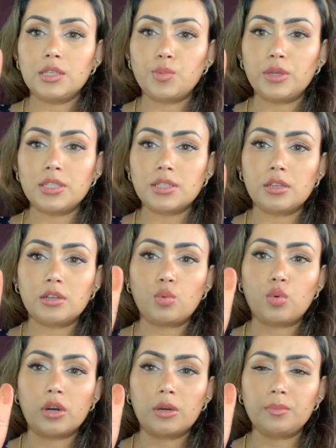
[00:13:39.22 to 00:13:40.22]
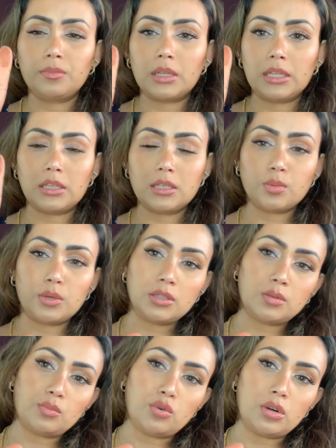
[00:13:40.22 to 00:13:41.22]
one is a little warm, and this
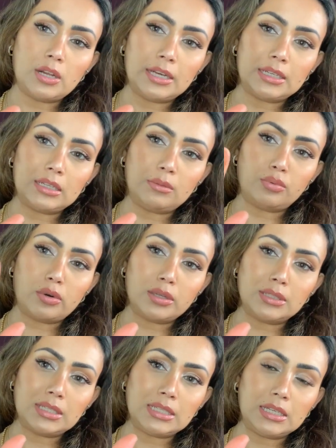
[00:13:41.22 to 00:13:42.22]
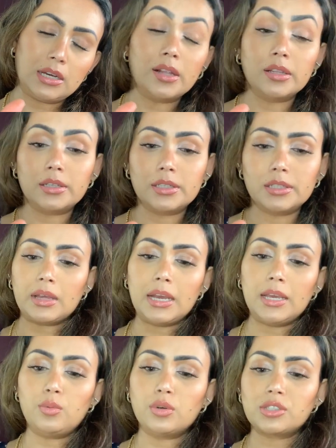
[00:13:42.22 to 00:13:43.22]
one's more like a bronzy color.
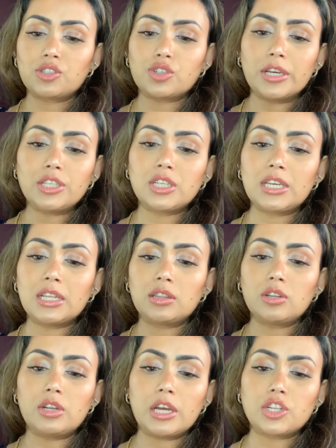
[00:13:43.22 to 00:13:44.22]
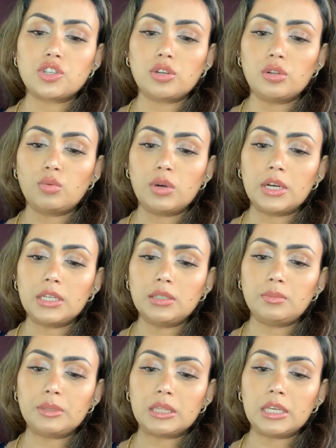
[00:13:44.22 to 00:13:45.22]
I was trying to get the natural
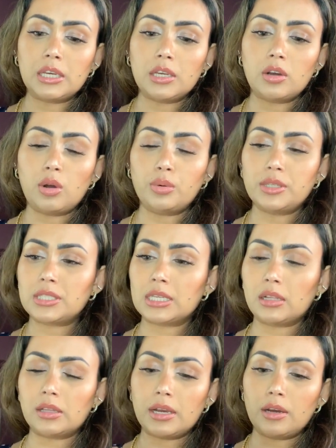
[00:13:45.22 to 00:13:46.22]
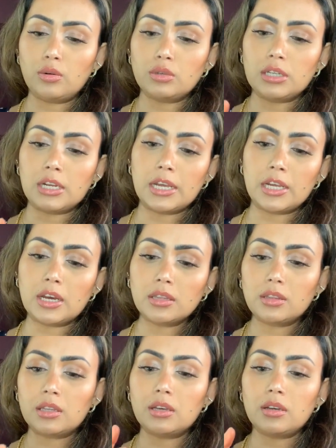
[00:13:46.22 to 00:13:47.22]
one, but they always sell out, and I
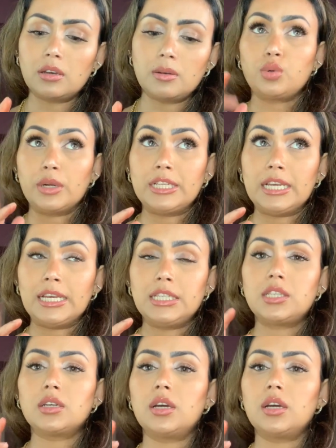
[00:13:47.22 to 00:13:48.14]
got the 28